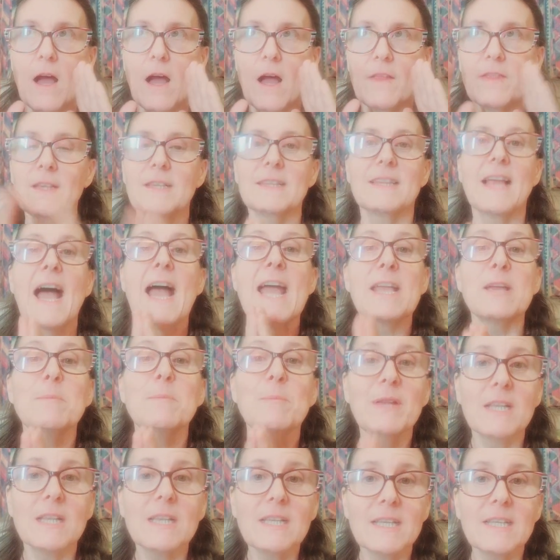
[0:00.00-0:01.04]
the
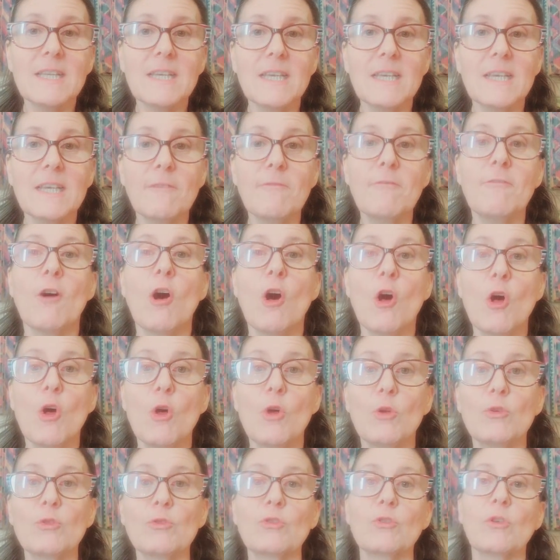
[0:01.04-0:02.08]
liability
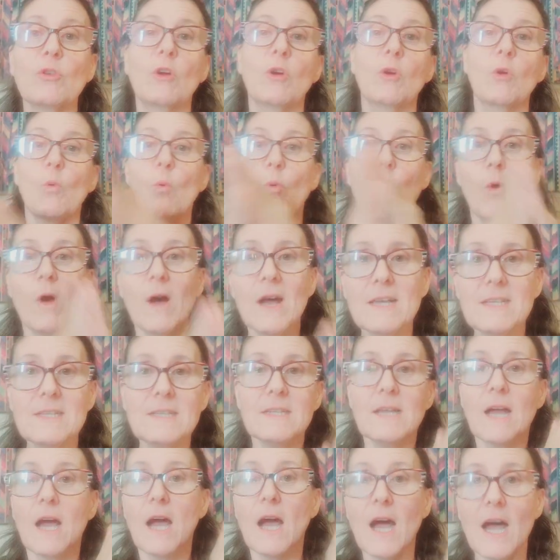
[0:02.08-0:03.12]
falls
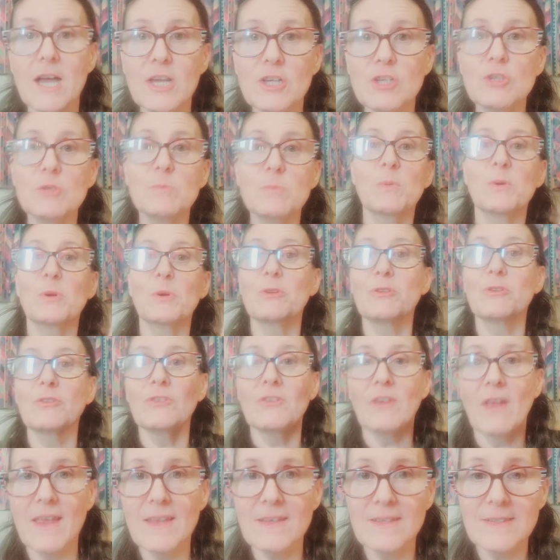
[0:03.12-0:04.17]

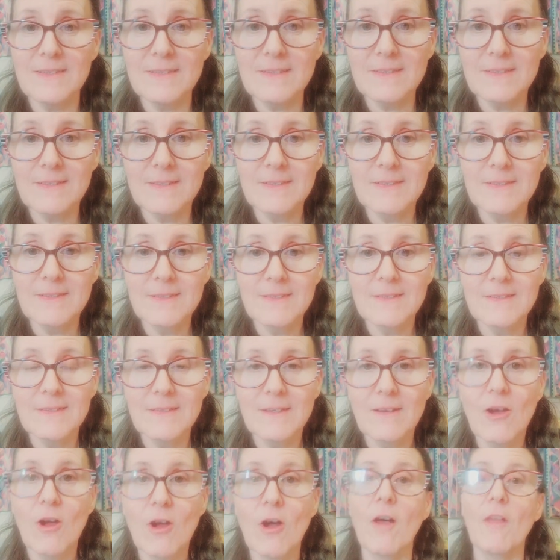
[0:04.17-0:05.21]
100%
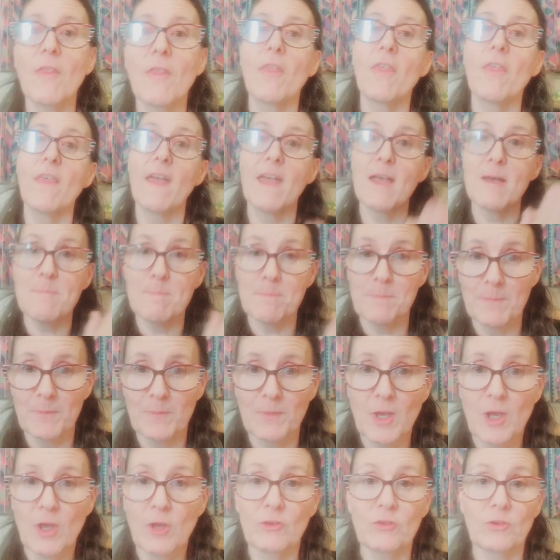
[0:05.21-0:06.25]
on them.
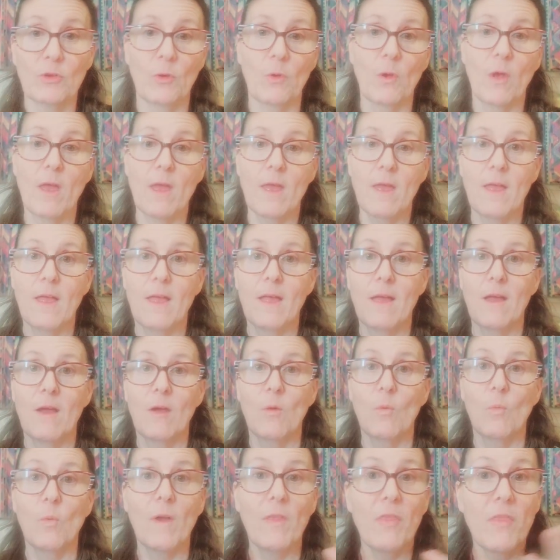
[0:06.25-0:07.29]
So
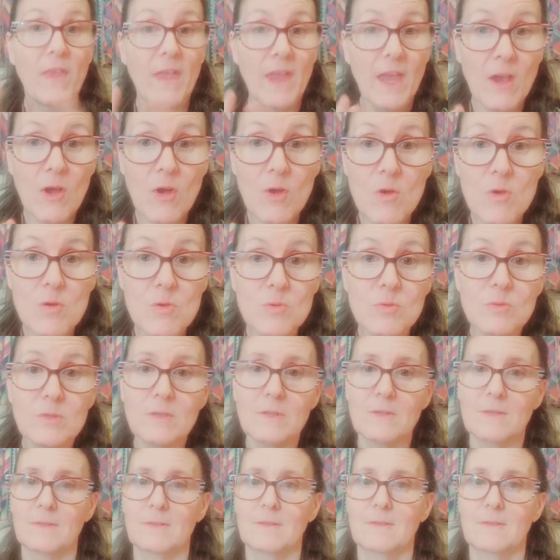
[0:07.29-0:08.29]
what they own,